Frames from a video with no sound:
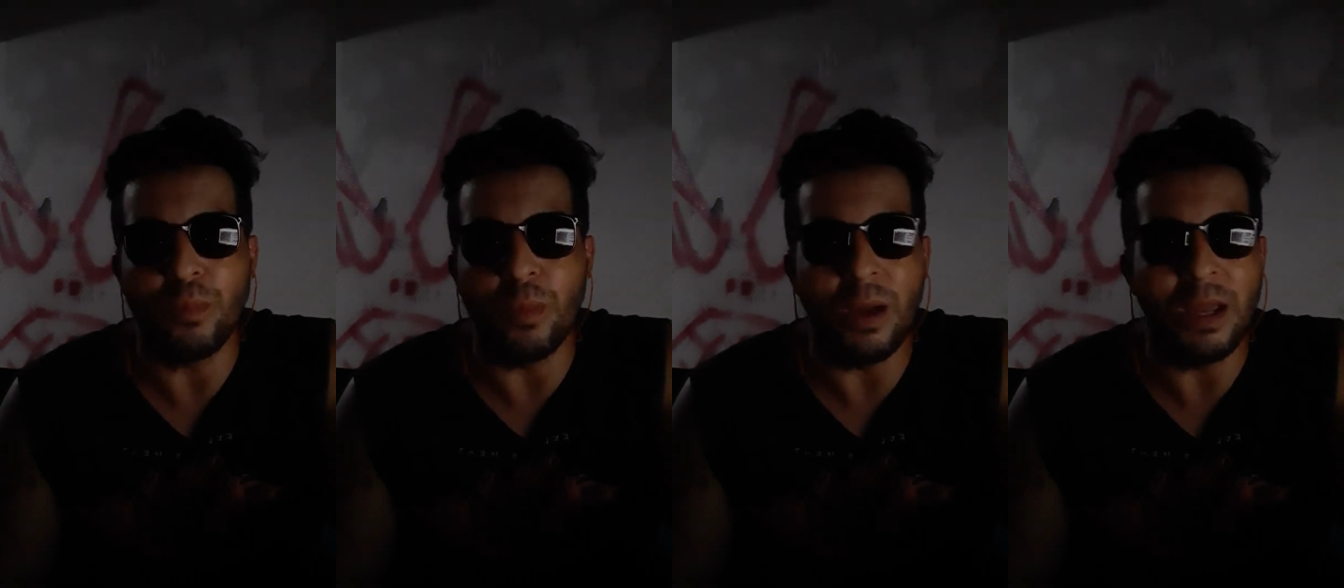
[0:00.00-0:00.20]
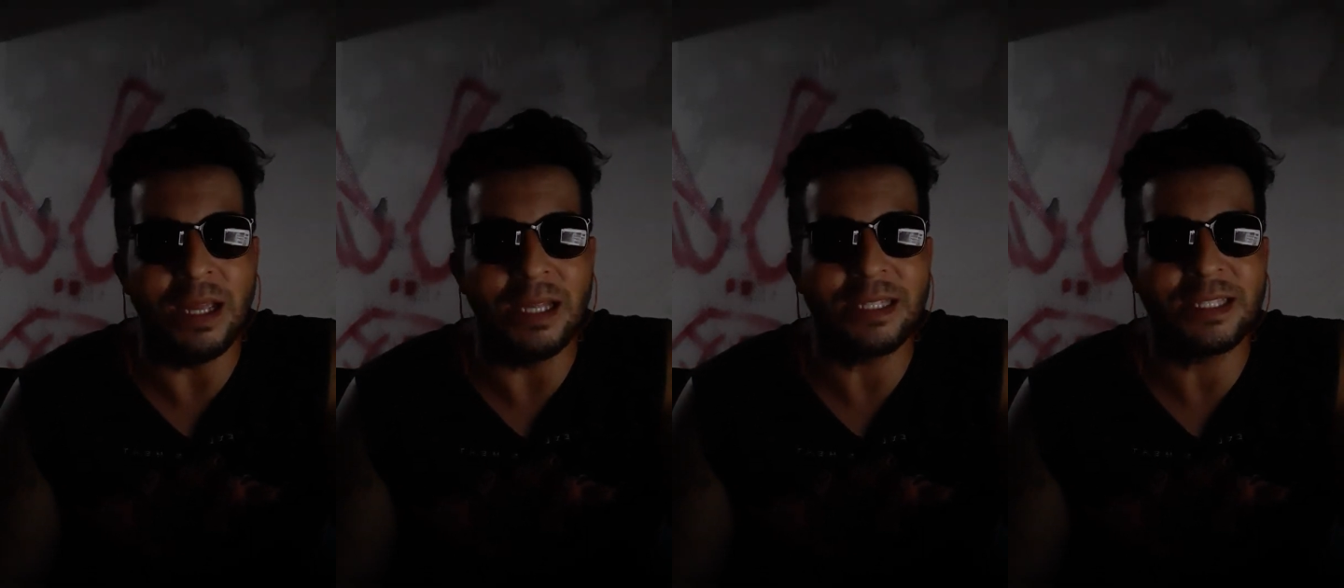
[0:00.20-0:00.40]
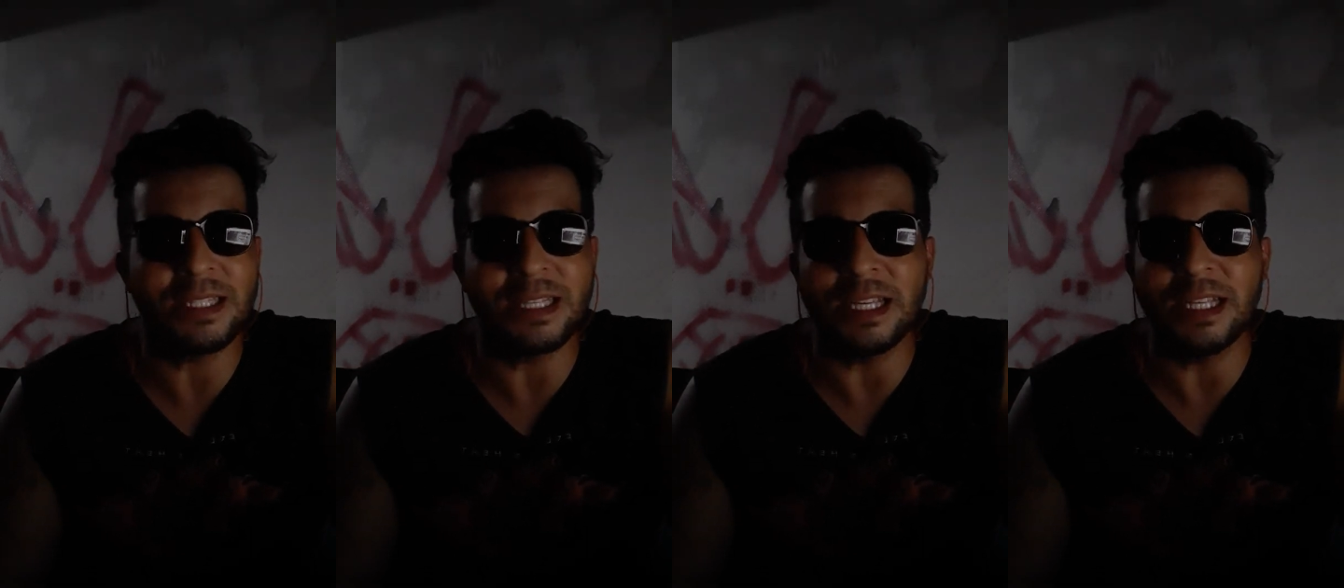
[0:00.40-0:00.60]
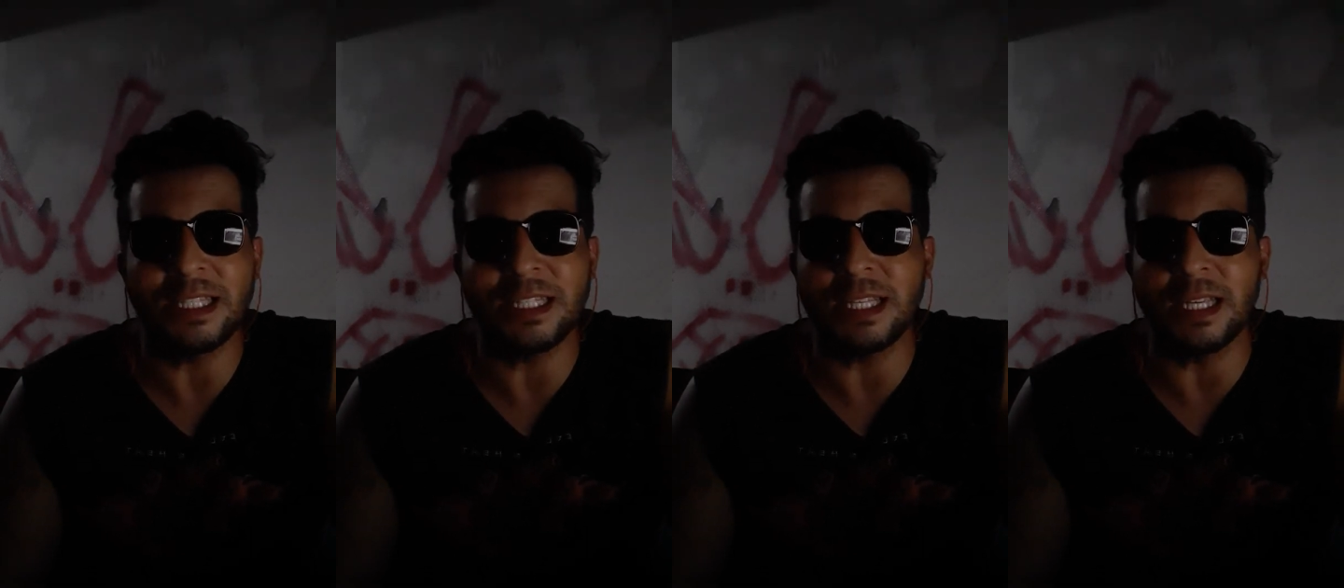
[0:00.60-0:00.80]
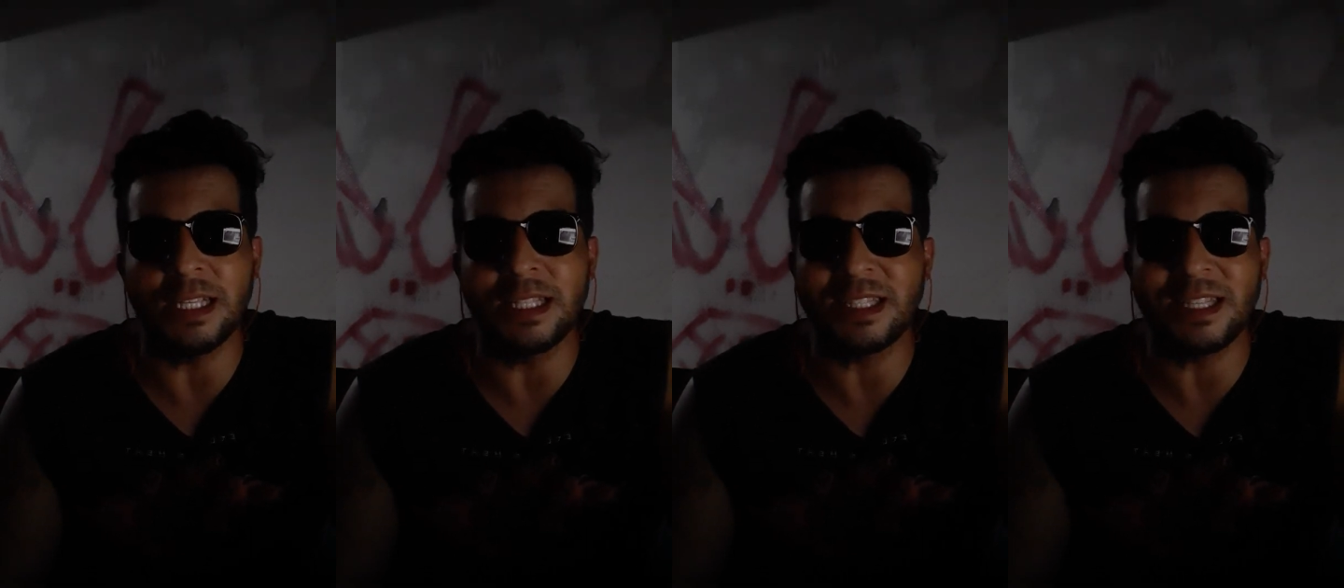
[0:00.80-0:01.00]

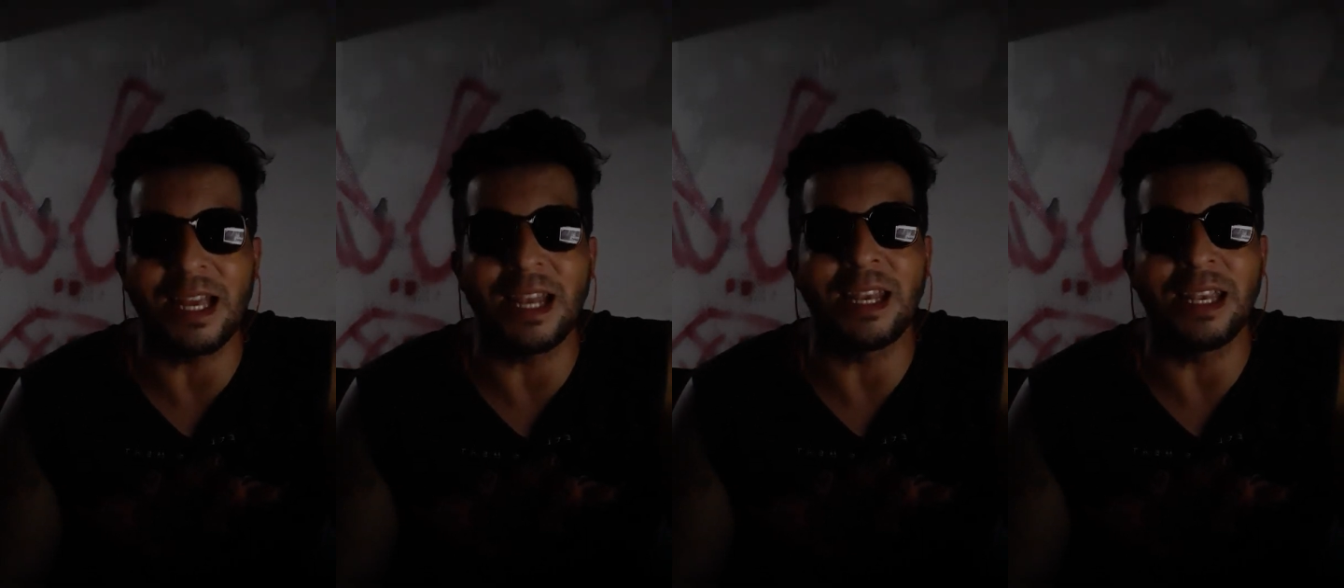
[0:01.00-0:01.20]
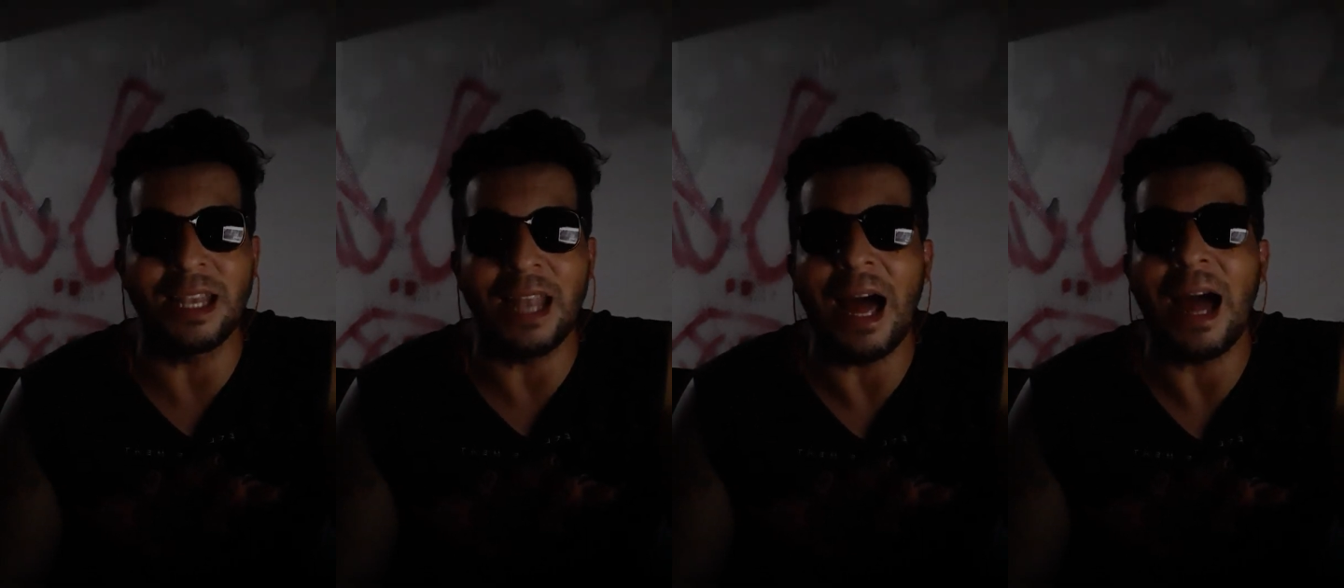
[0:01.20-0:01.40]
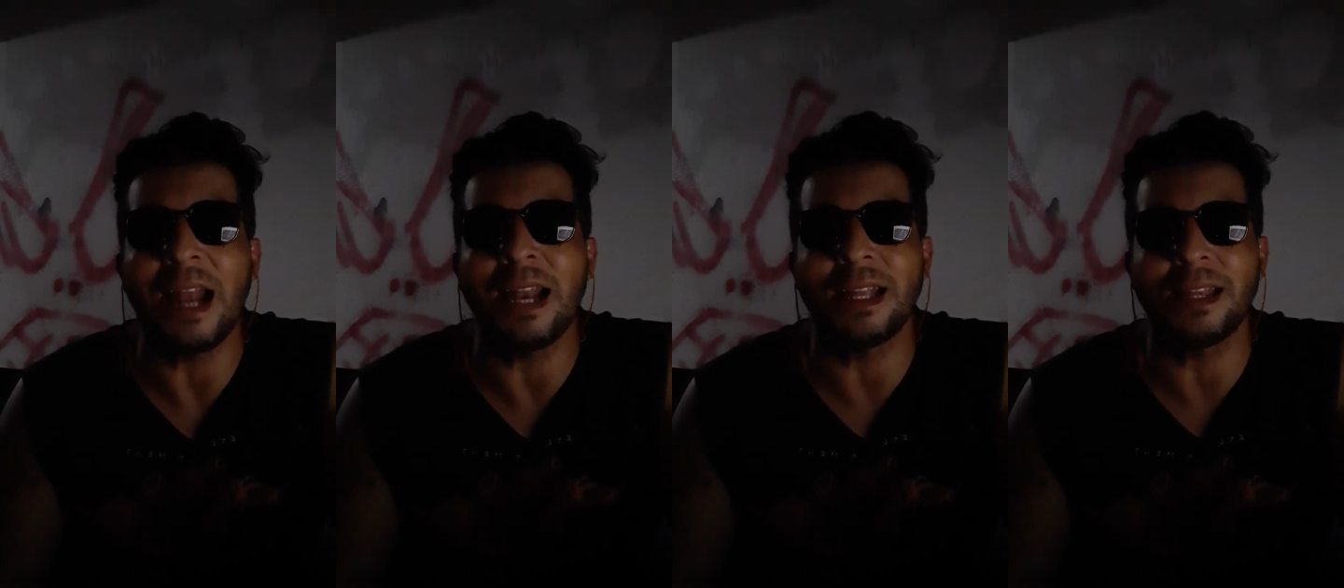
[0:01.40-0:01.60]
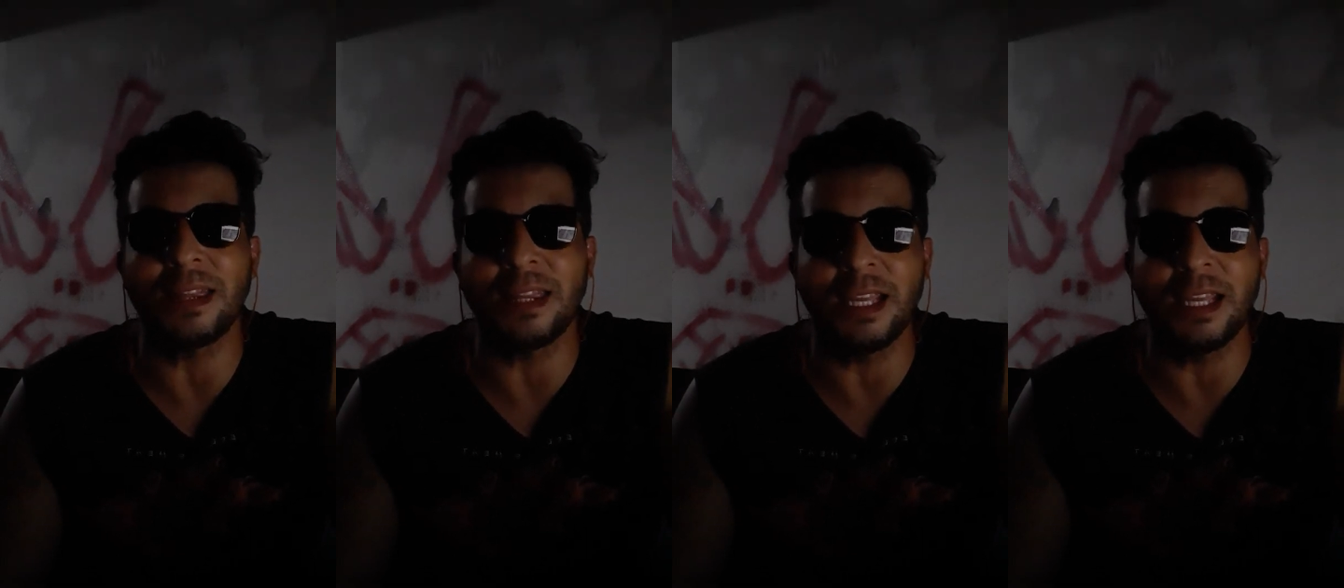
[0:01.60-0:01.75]
It's a lot of